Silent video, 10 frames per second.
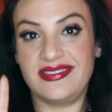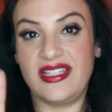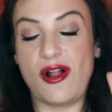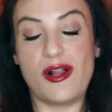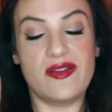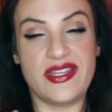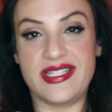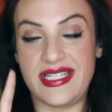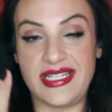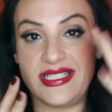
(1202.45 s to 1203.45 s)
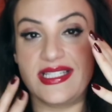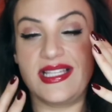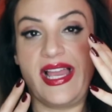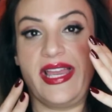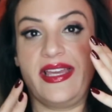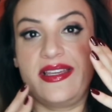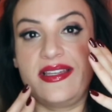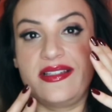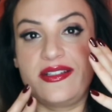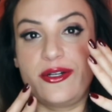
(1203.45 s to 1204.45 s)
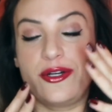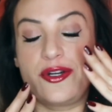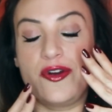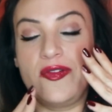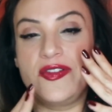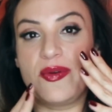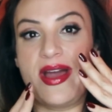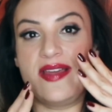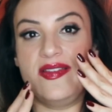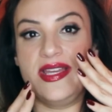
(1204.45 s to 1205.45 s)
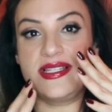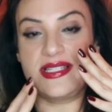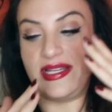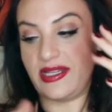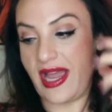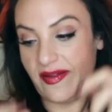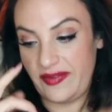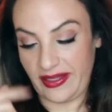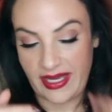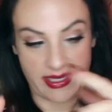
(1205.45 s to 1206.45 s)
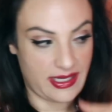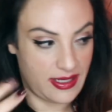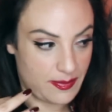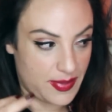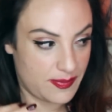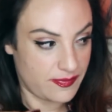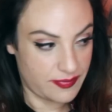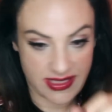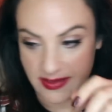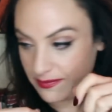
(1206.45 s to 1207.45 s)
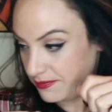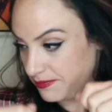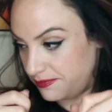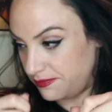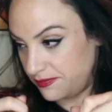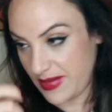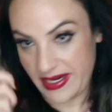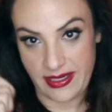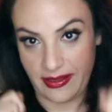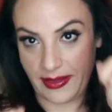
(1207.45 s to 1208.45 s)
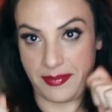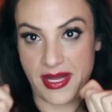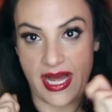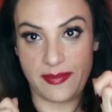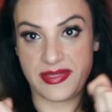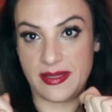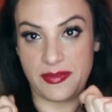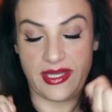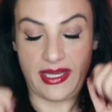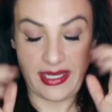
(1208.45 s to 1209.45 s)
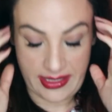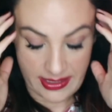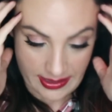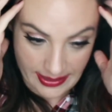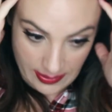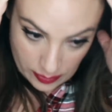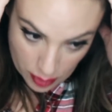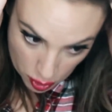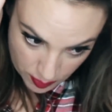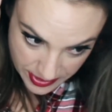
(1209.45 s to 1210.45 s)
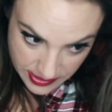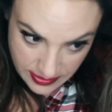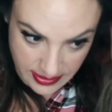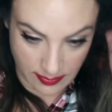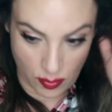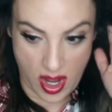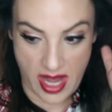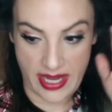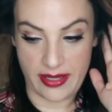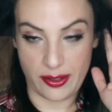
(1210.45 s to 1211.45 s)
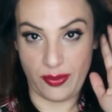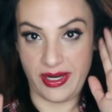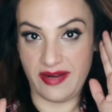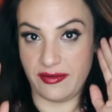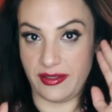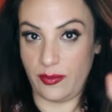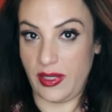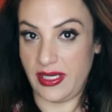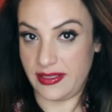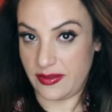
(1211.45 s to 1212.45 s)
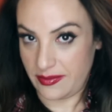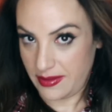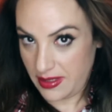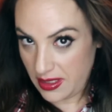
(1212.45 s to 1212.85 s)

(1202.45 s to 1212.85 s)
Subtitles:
in all of these scenes. Like, her nerves are out of this. Like, I feel like I need to like pop something. I need to like open some wine or whatever it was